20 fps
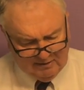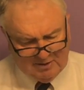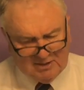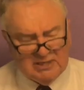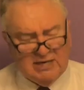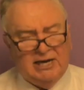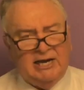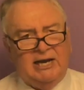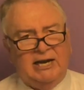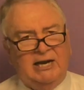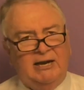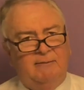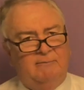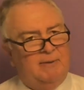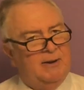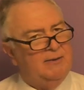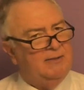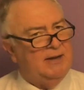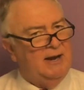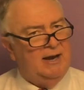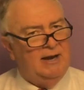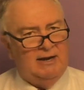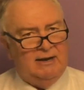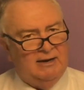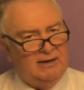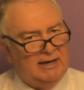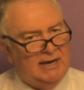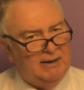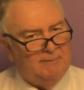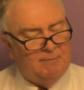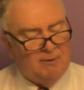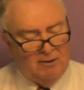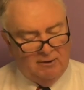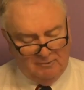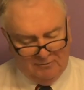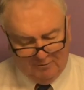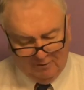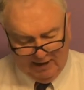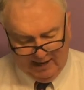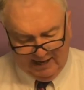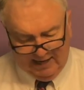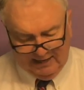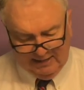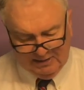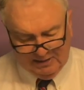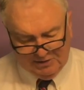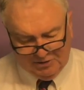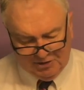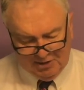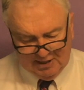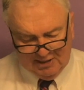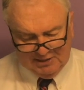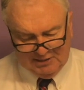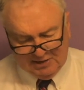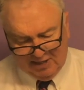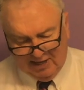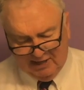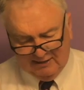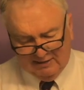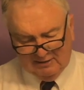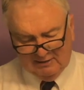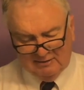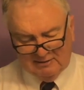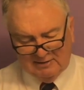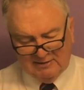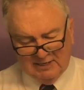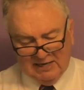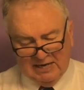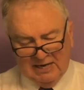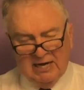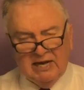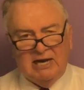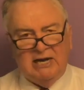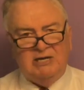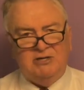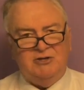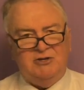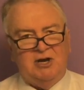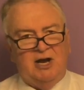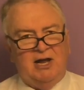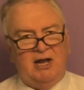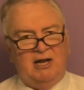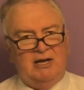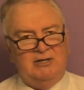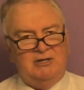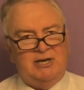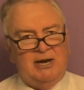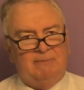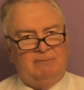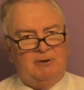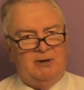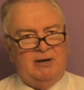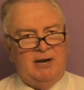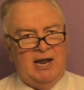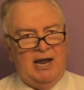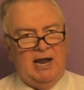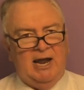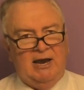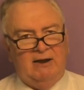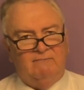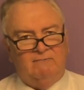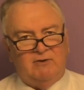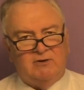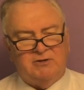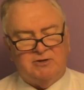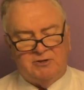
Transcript: sin, but they keep on trying to judge others. In John chapter 9, verse